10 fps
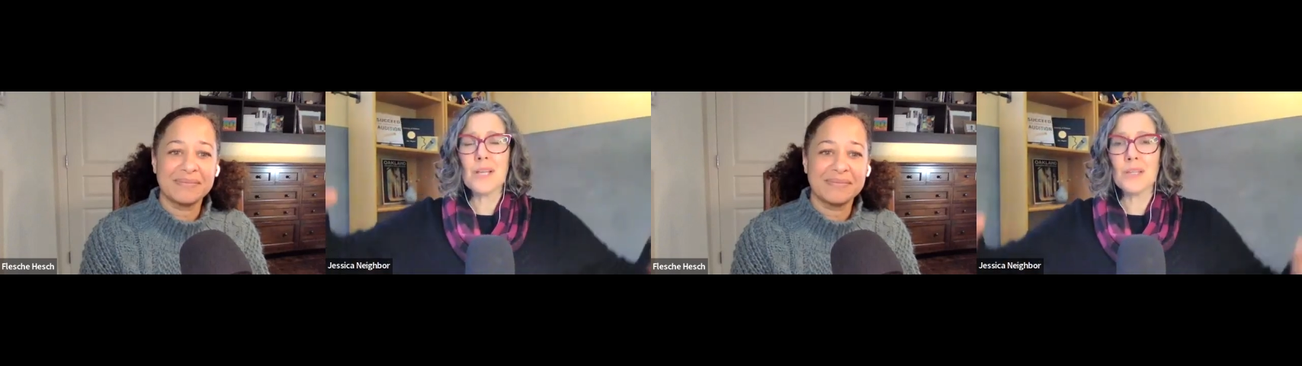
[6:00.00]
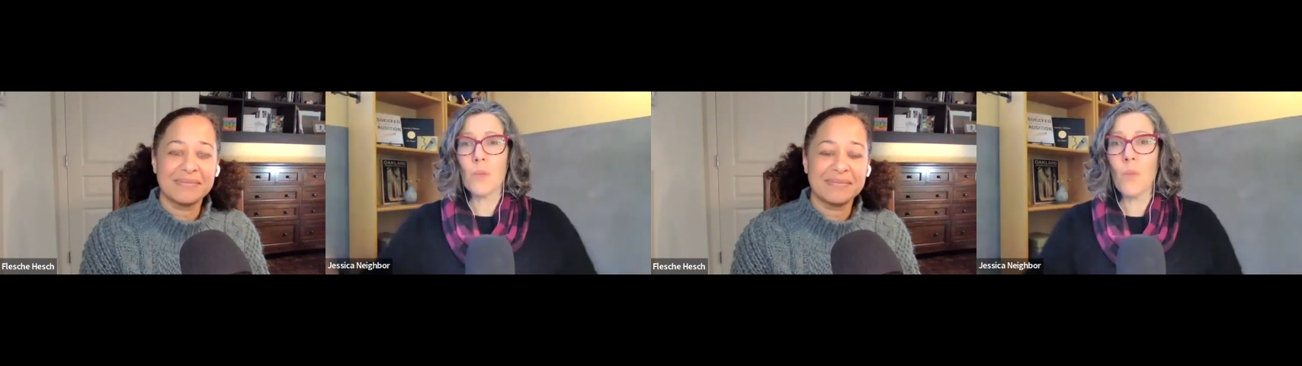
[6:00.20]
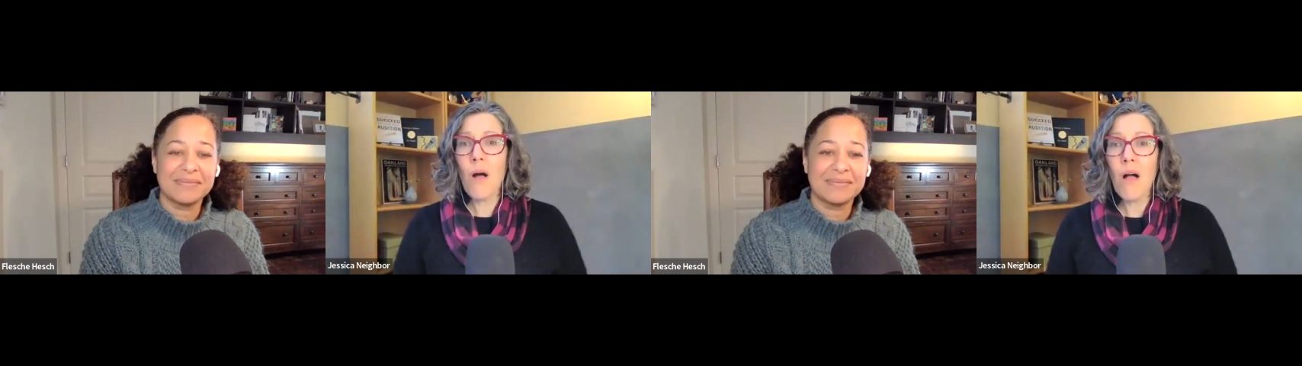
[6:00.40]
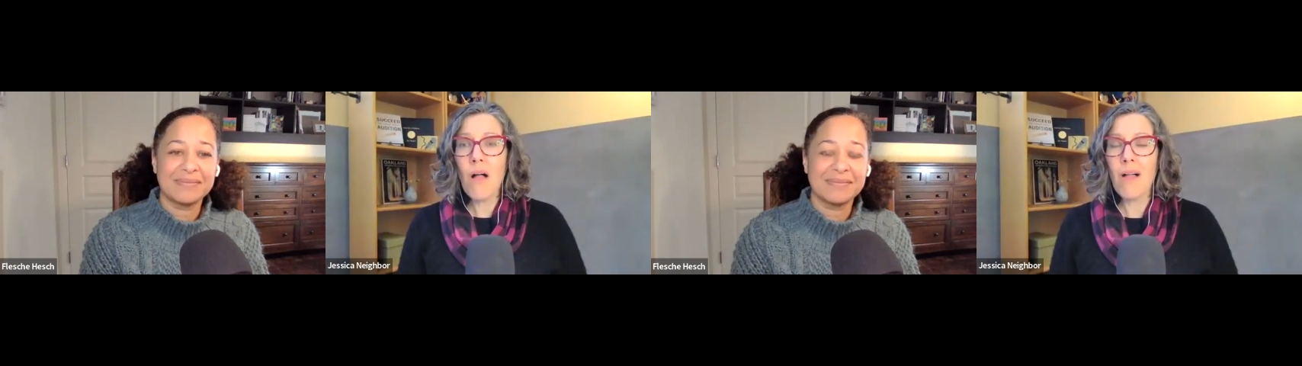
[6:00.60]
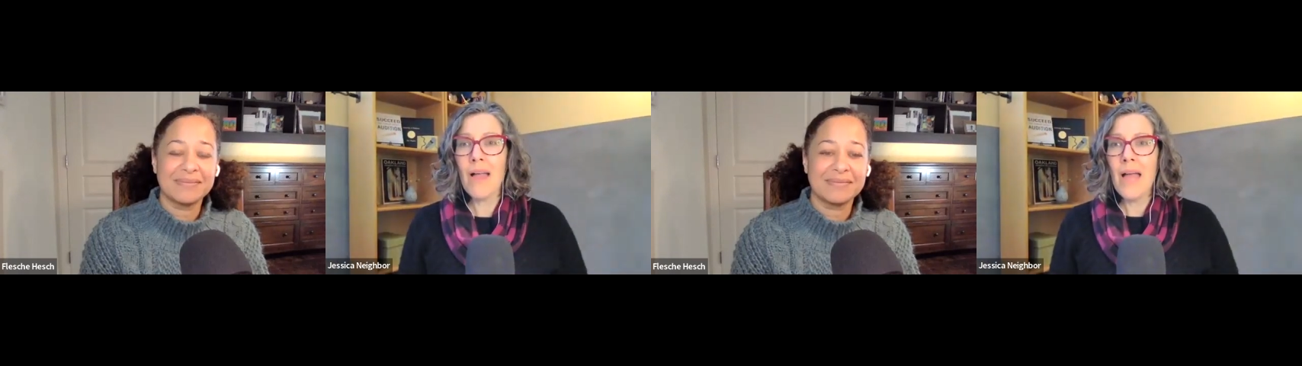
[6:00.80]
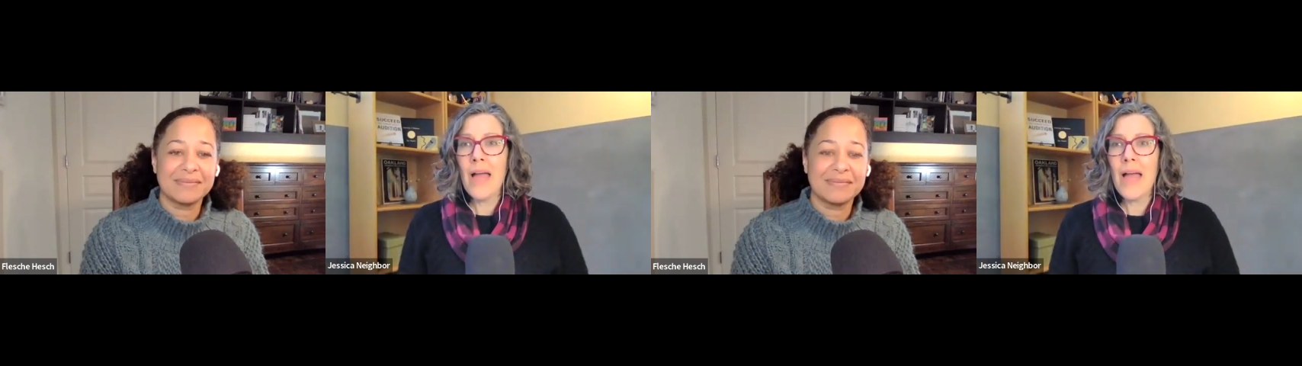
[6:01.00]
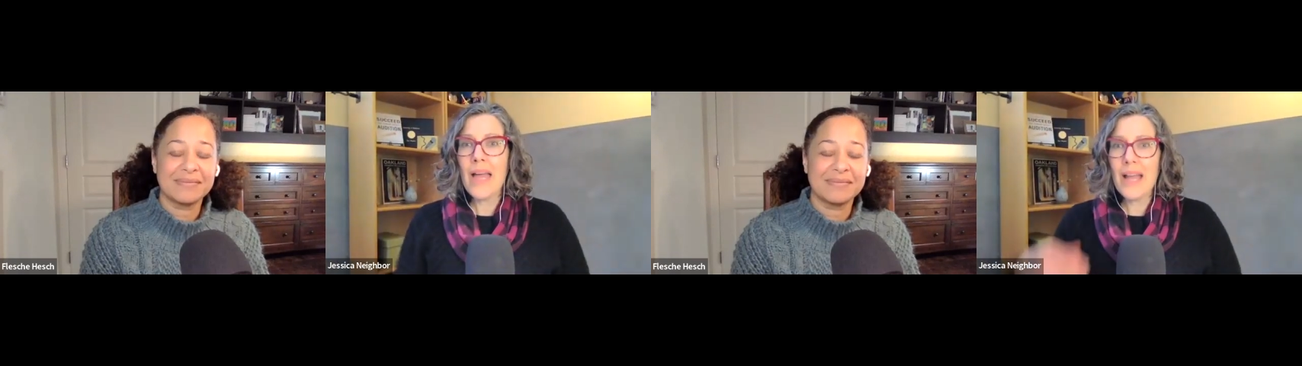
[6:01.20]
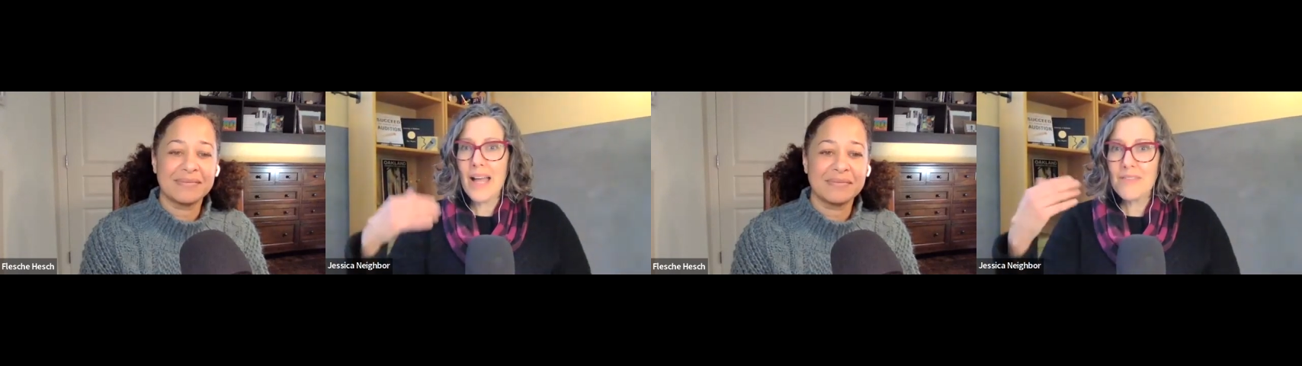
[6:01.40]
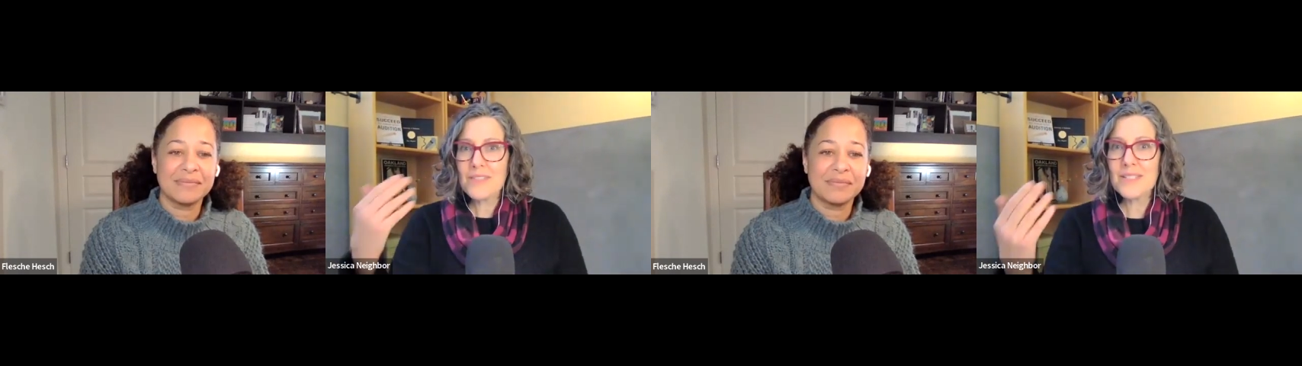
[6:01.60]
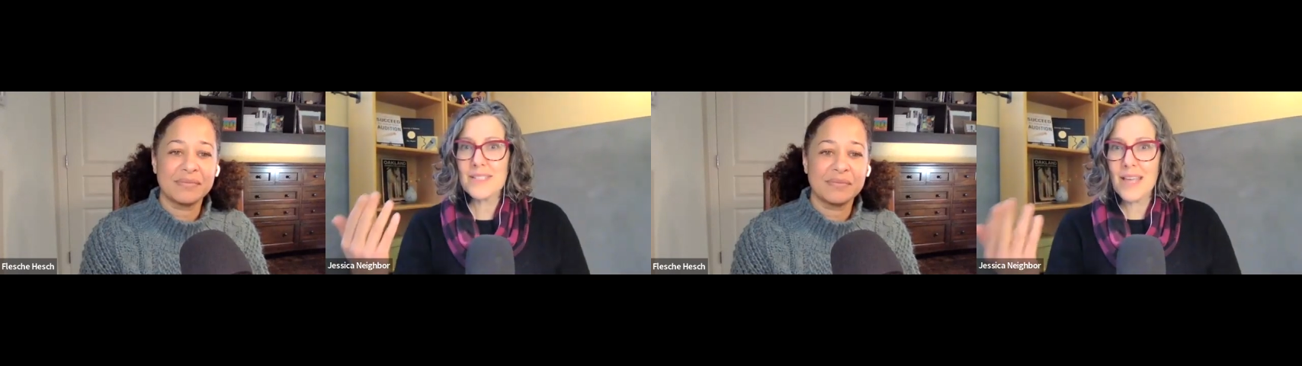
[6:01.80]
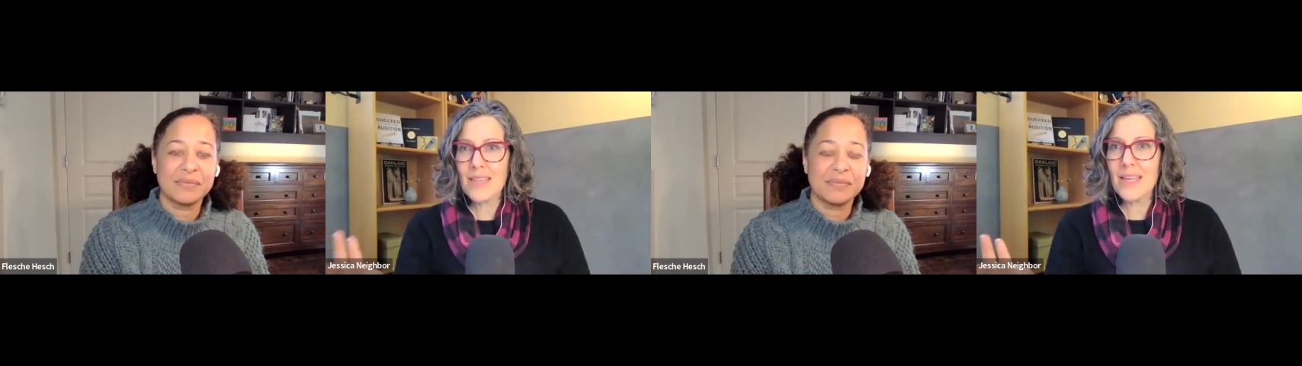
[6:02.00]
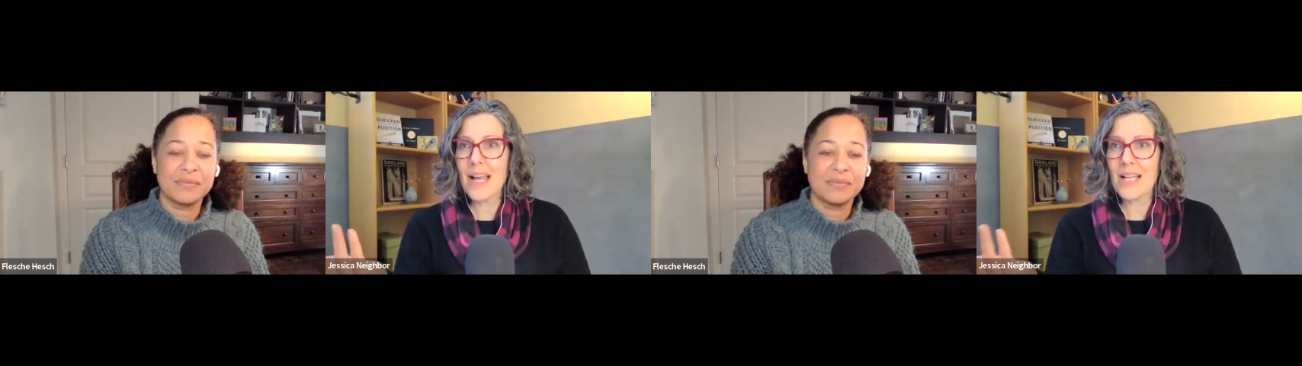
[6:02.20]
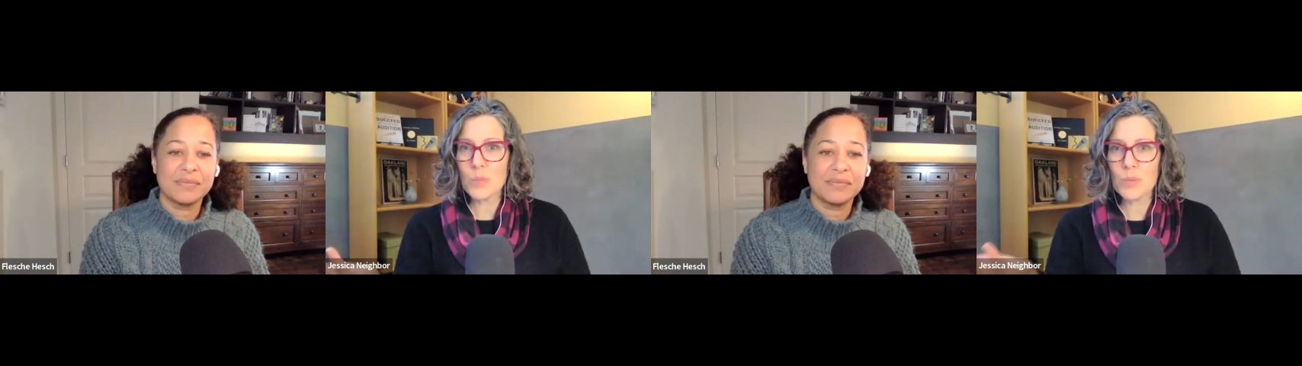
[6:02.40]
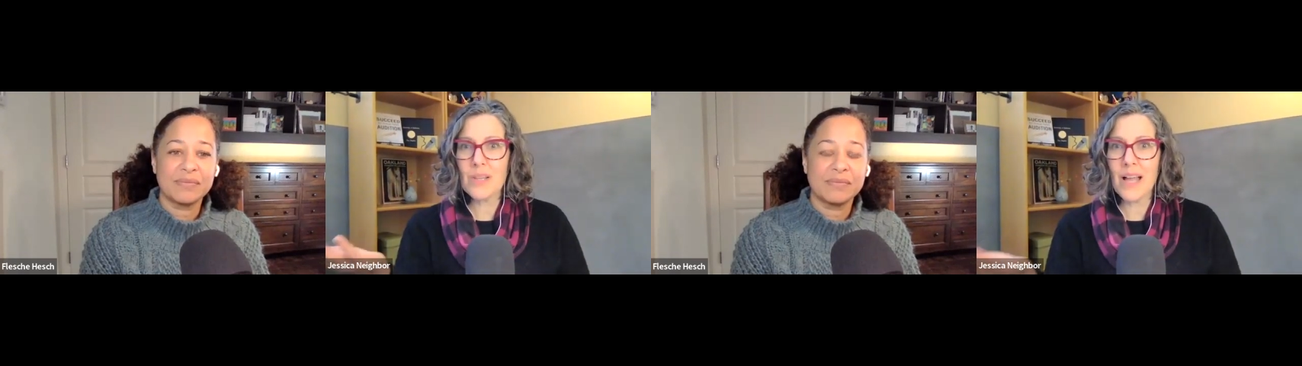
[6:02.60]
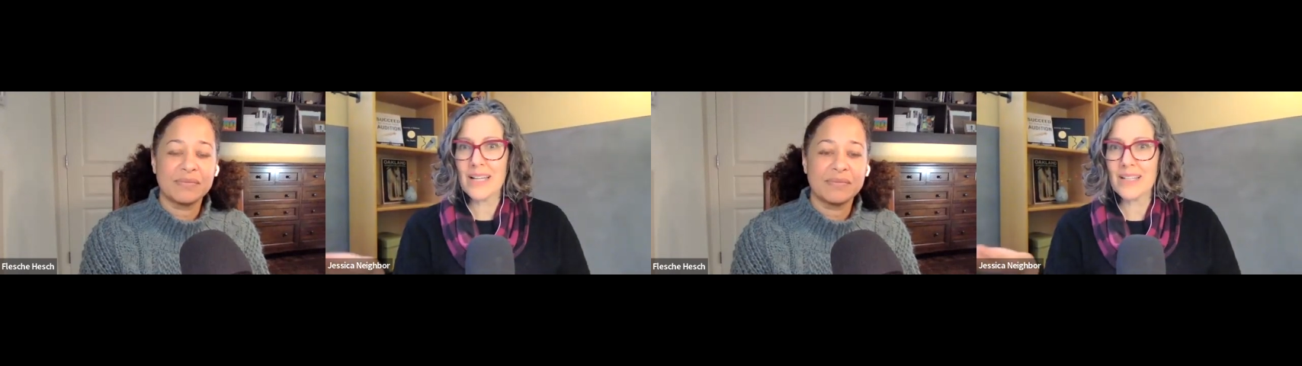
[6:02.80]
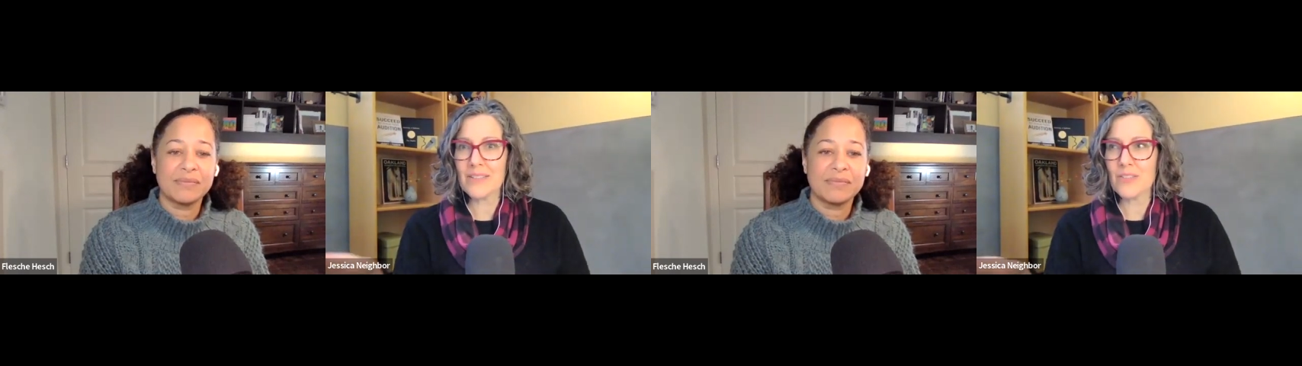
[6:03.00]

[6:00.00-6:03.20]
Speaker 1: on the wall. And I have to say that as we're like